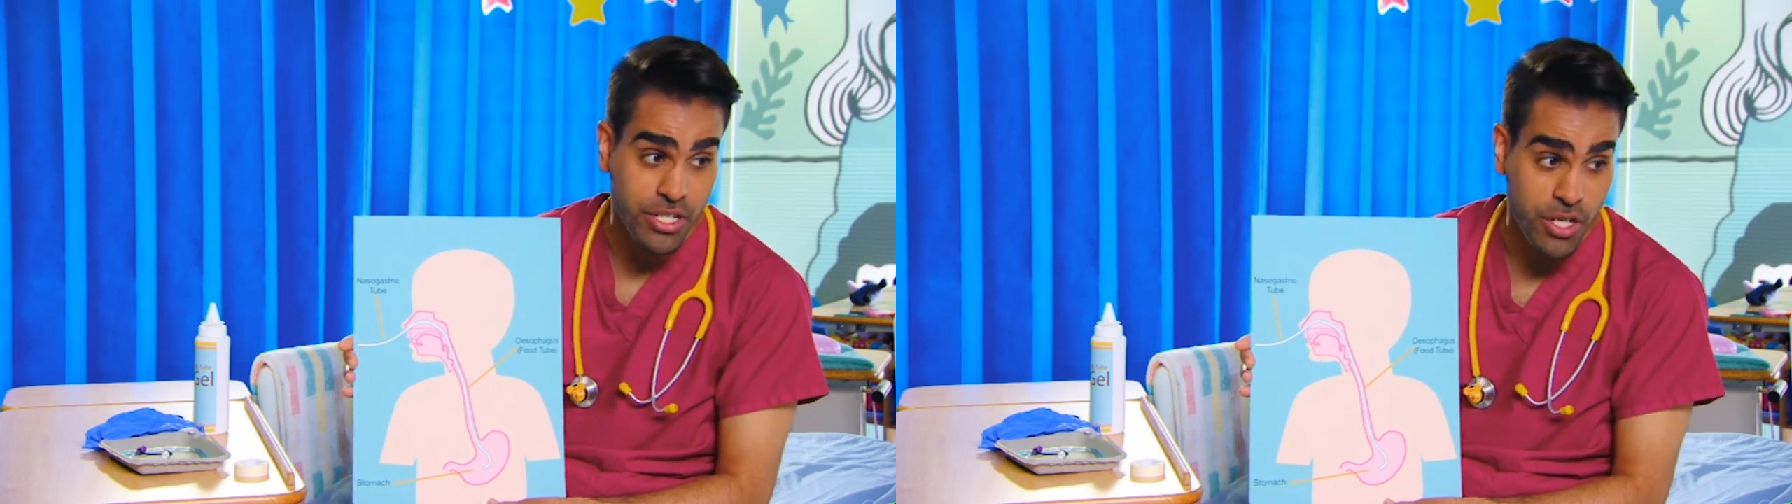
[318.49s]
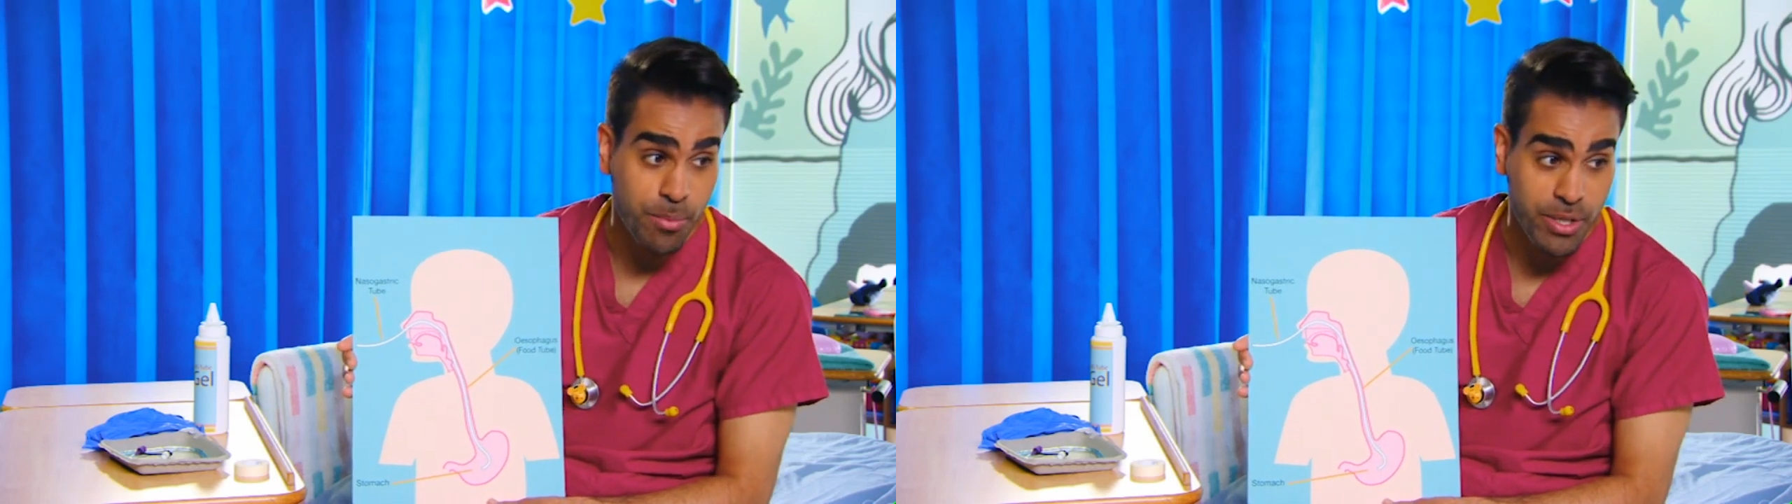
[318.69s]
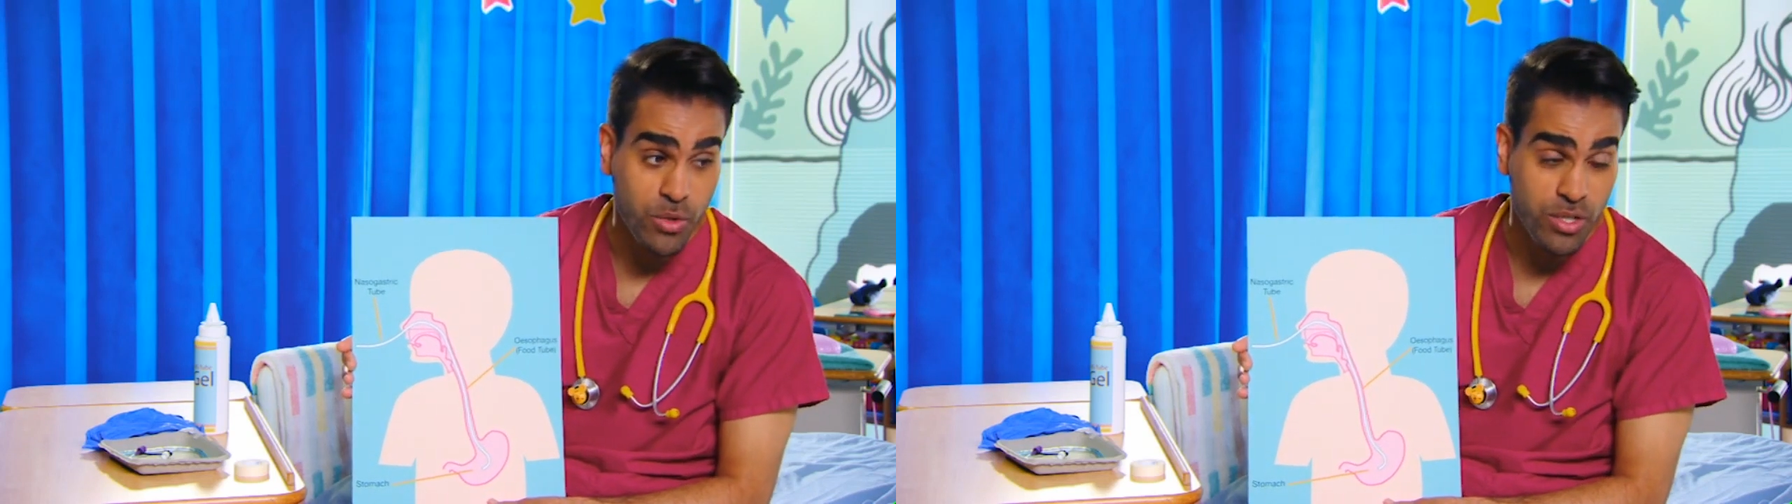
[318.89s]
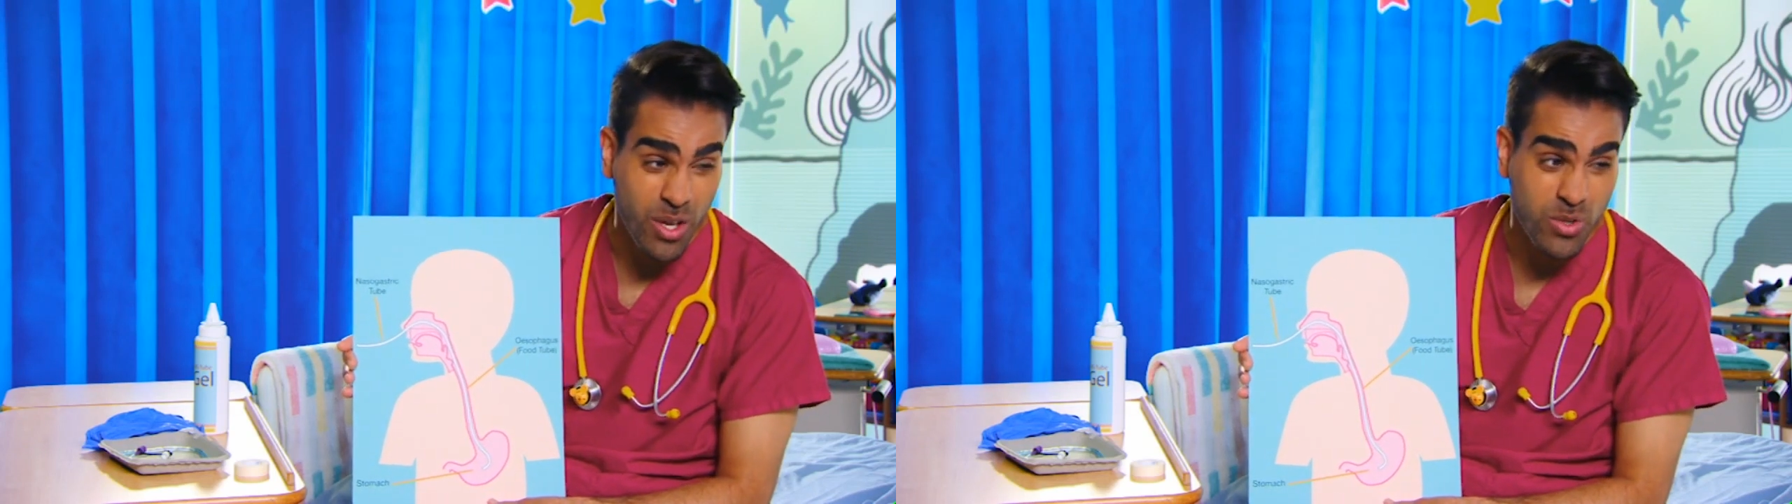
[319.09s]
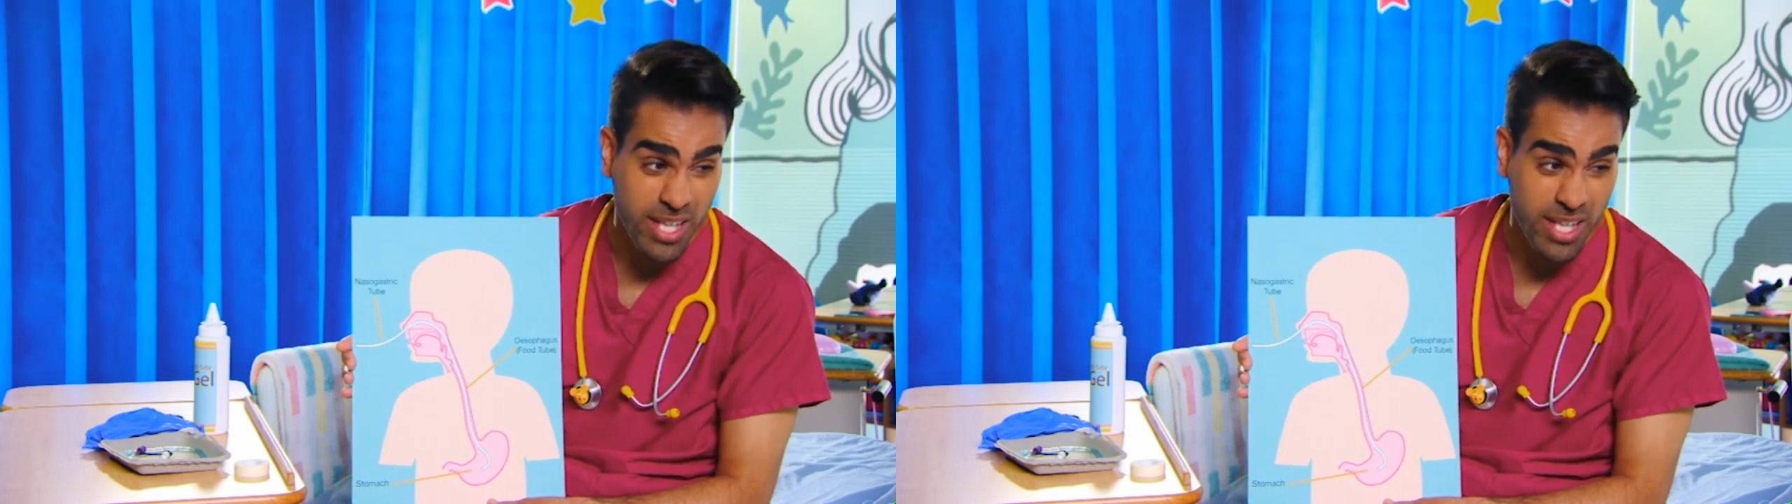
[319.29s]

tube in your nose